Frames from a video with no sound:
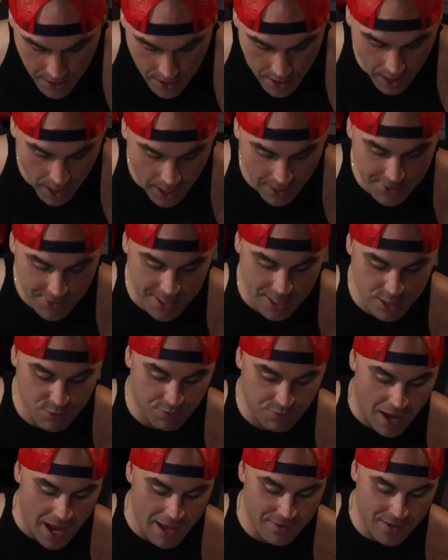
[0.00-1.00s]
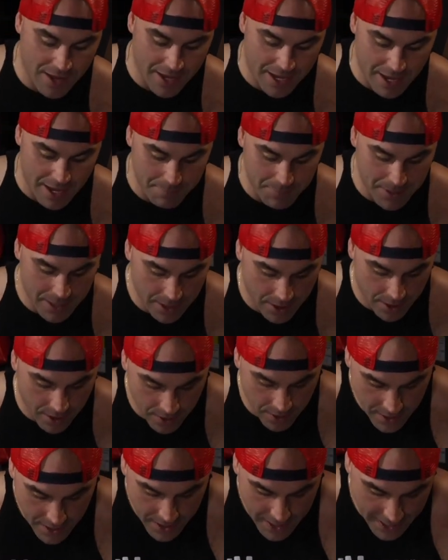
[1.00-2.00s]
Uh, says 5 a.m.
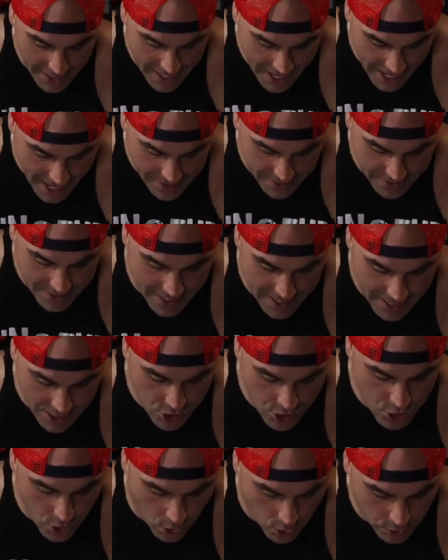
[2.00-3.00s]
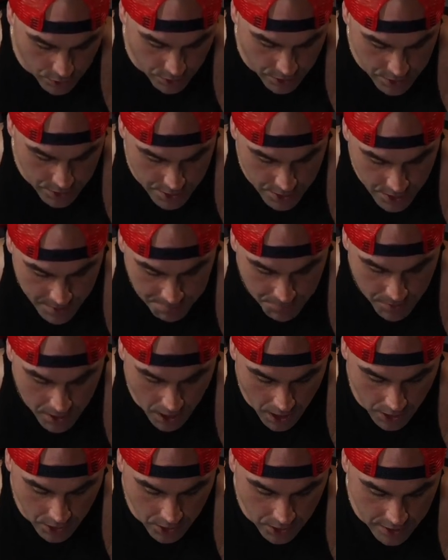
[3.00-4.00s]
here and headed to hit shoulders.
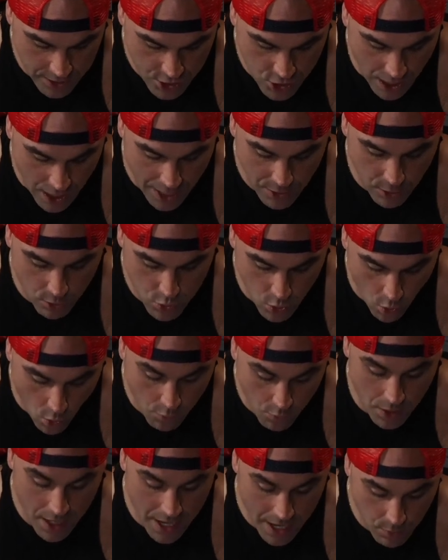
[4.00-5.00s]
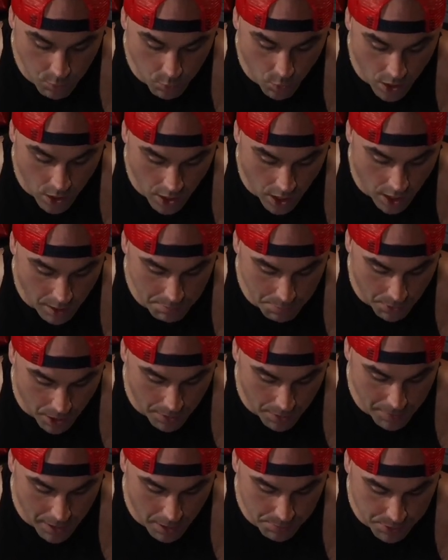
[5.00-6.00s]
Uh, going to try those overhead one arm
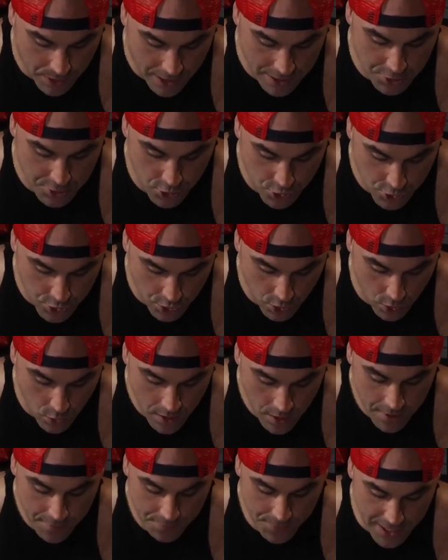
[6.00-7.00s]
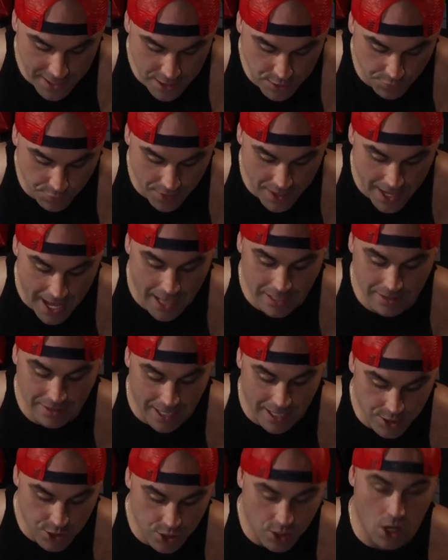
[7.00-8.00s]
barbell presses too. Thanks for that.
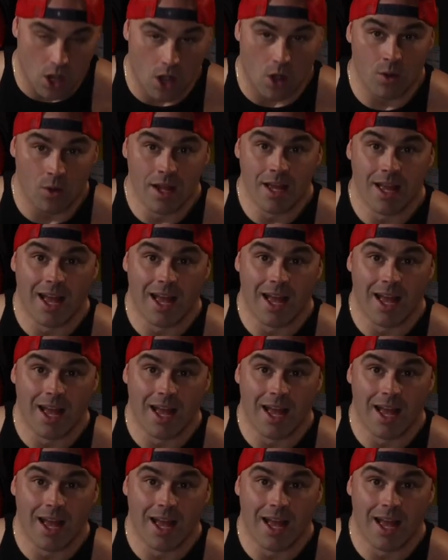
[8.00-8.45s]
Let's go.